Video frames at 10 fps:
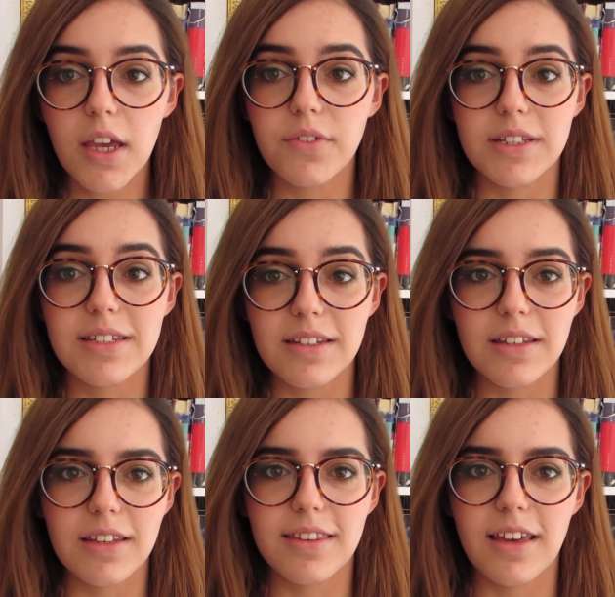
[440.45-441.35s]
If I
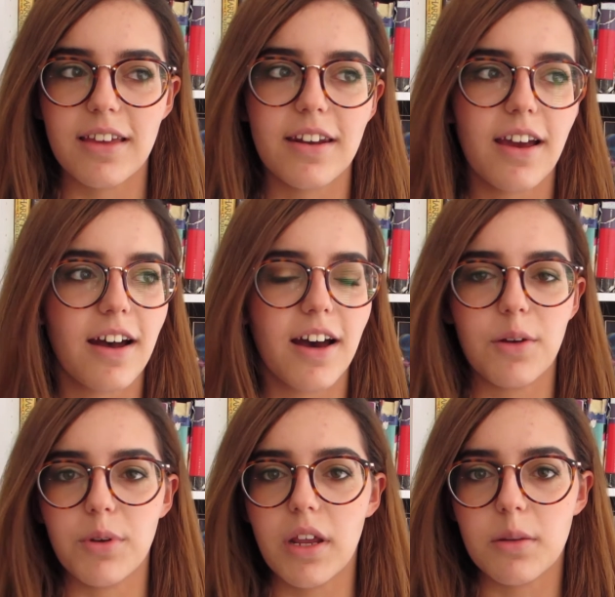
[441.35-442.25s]
did eat that,
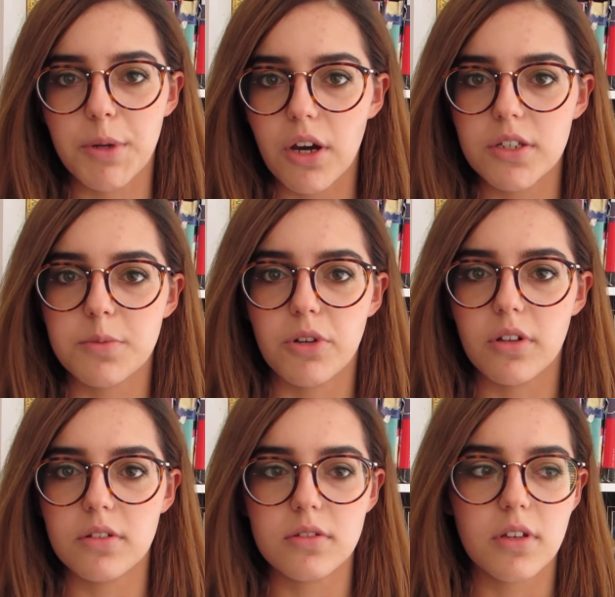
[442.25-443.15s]
I would end up in
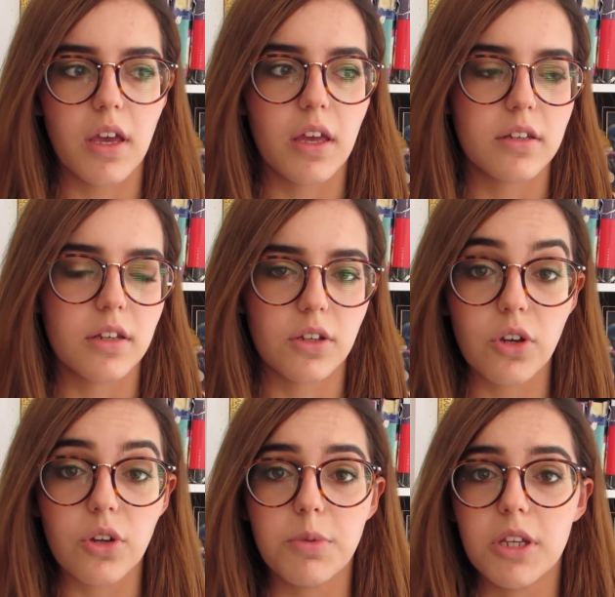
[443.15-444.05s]
hospital, and it
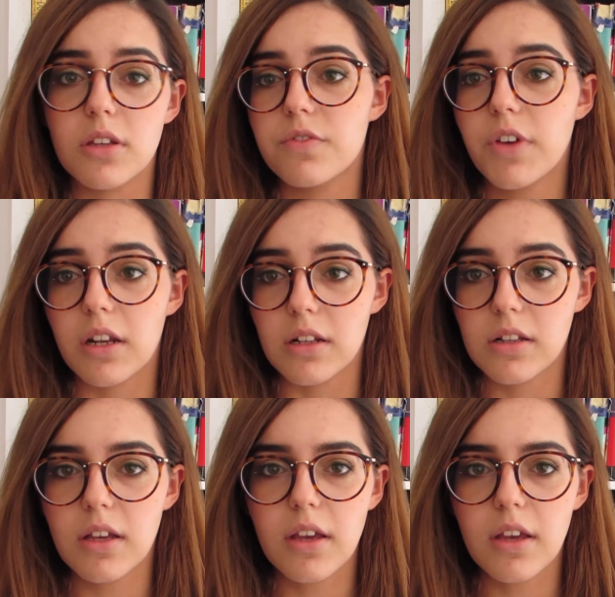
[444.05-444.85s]
could be fatal,